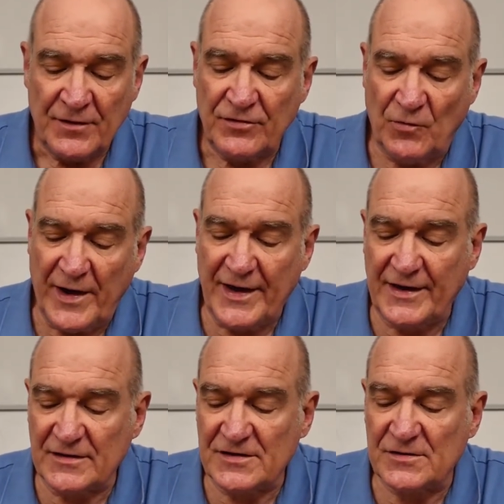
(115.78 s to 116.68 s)
The way it
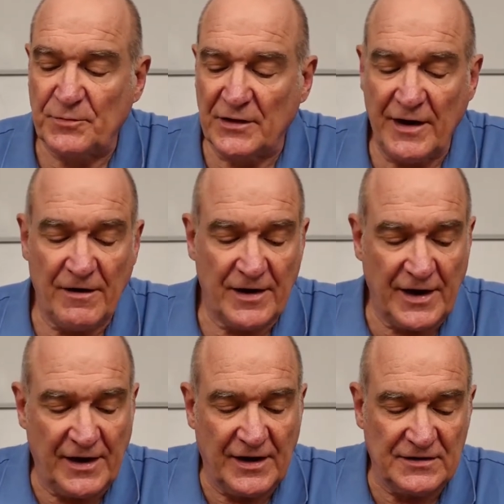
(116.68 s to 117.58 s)
gets this
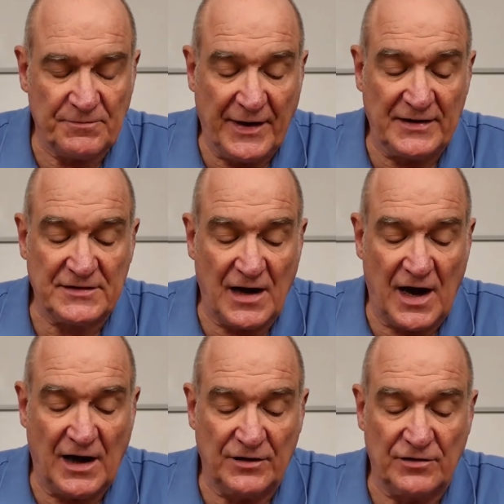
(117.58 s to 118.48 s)
polarity is based
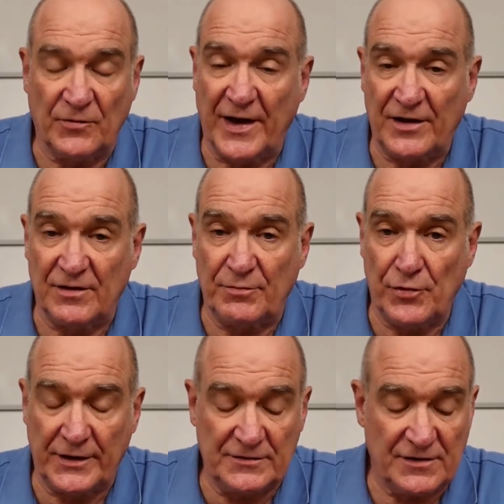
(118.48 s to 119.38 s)
on the way the
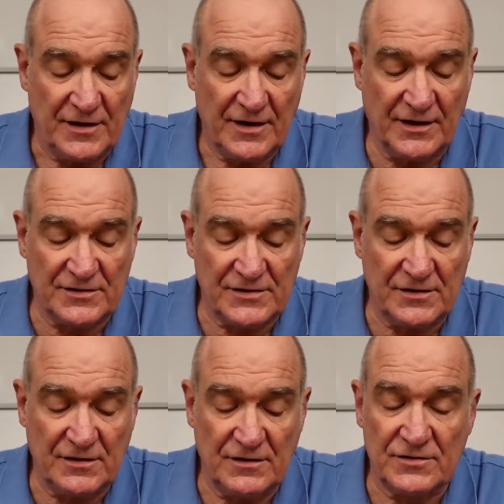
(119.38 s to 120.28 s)
point is
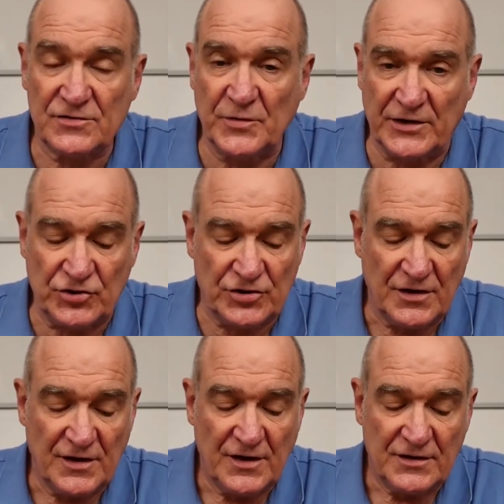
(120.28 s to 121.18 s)
switched.
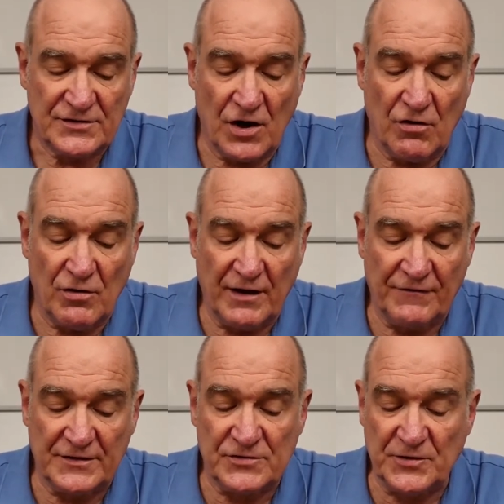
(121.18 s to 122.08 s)
So if
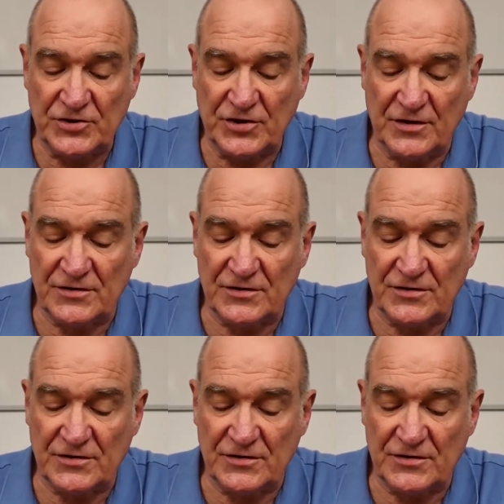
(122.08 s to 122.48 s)
it's switched in this